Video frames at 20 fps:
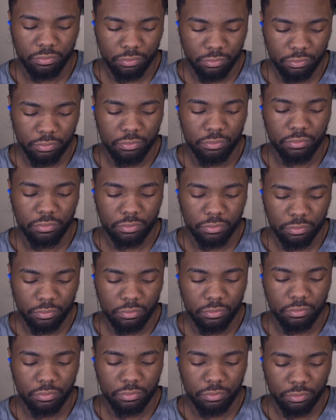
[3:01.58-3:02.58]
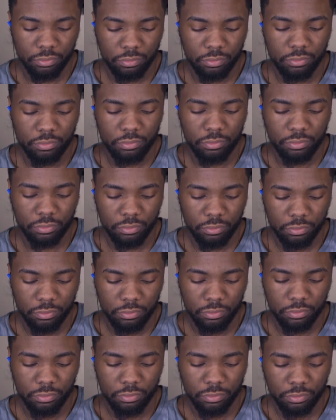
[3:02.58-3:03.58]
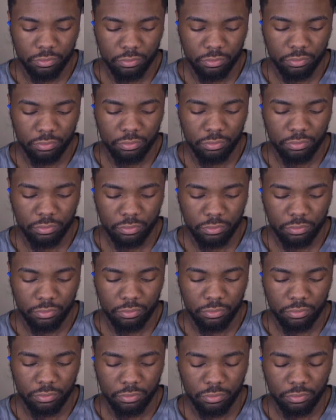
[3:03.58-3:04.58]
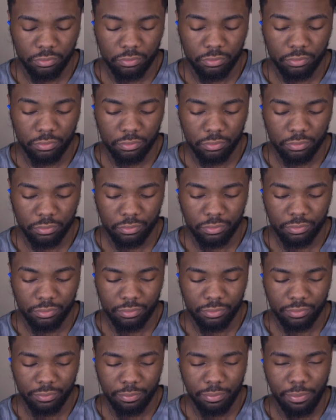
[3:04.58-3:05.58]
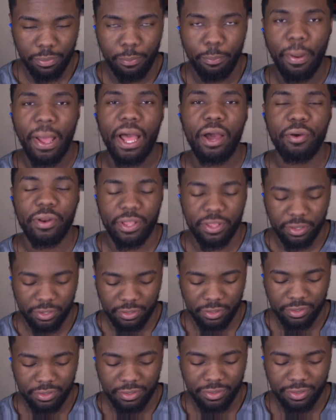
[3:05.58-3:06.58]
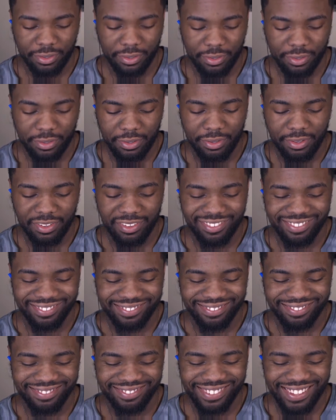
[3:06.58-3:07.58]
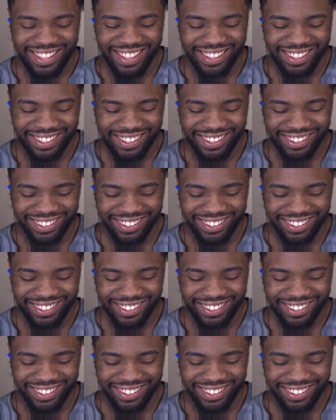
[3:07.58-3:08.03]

of power over there. That doesn't matter. It's six of us. Without about, that action, and the world shall